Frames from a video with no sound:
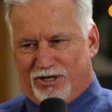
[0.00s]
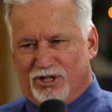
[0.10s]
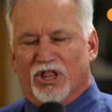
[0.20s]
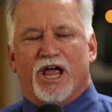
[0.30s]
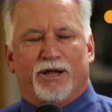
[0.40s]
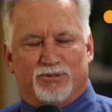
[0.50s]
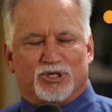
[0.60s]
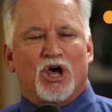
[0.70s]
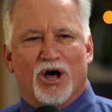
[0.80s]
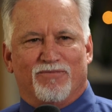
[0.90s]
claims
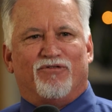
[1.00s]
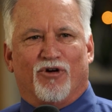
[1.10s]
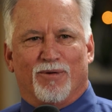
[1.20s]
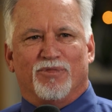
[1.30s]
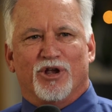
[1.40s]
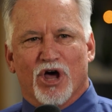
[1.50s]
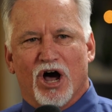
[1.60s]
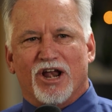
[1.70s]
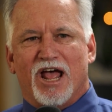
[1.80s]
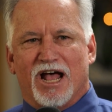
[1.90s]
come from the
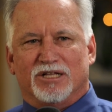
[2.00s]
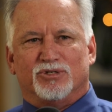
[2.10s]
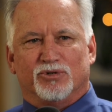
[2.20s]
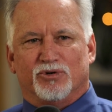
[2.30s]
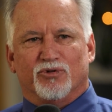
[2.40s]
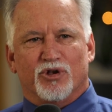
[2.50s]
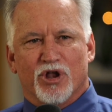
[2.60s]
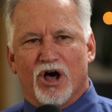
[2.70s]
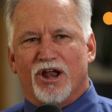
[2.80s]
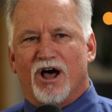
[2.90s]
non-hazard or the
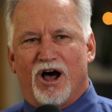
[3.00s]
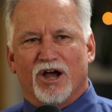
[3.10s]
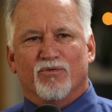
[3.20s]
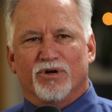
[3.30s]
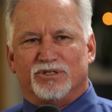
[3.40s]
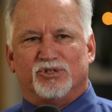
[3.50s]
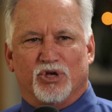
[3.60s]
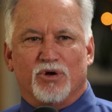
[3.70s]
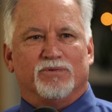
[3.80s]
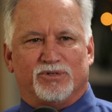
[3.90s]
non-high-risk
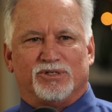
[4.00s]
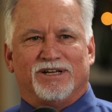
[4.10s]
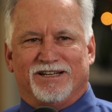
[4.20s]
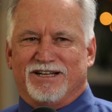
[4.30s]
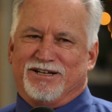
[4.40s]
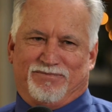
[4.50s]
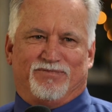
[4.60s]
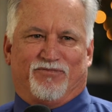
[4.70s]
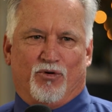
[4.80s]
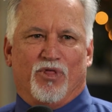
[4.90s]
zones.
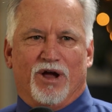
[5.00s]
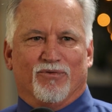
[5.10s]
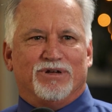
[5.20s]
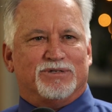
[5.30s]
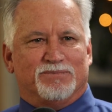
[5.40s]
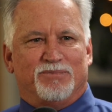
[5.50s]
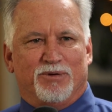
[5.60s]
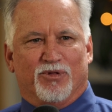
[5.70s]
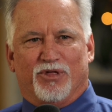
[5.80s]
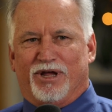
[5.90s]
For that reason,
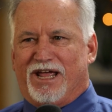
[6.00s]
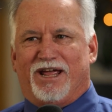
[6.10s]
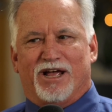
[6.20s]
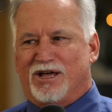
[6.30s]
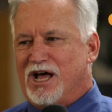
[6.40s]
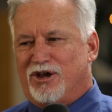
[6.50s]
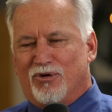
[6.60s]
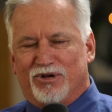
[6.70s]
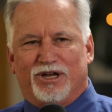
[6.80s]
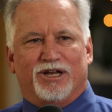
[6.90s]
people think, hey, I
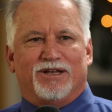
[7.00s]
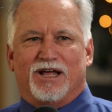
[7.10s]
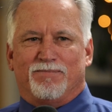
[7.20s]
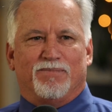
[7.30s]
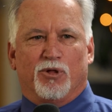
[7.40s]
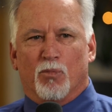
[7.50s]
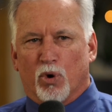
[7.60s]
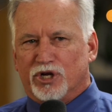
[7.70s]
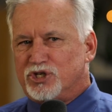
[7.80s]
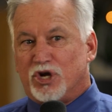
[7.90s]
don't need it. The
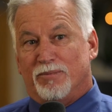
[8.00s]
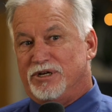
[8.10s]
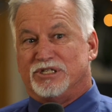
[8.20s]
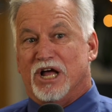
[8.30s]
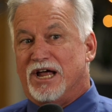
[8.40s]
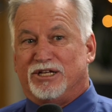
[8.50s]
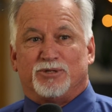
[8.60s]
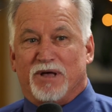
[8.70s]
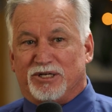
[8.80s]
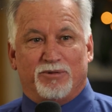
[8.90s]
mortgage company's not
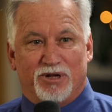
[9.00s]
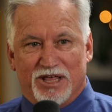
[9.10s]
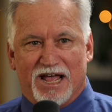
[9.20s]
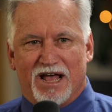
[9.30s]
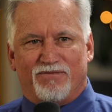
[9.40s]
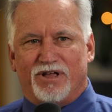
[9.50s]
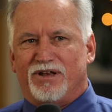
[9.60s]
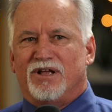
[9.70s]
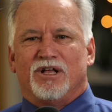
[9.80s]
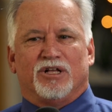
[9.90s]
expecting me to have
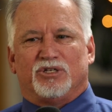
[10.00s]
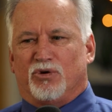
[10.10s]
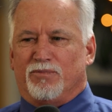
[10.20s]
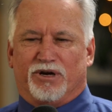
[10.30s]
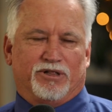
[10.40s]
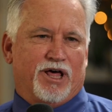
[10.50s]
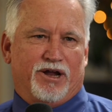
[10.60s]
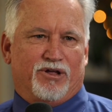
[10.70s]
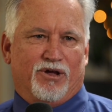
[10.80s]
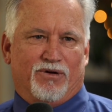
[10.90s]
it, so I'm going to let
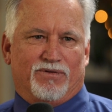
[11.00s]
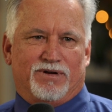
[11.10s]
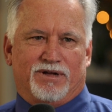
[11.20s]
it go.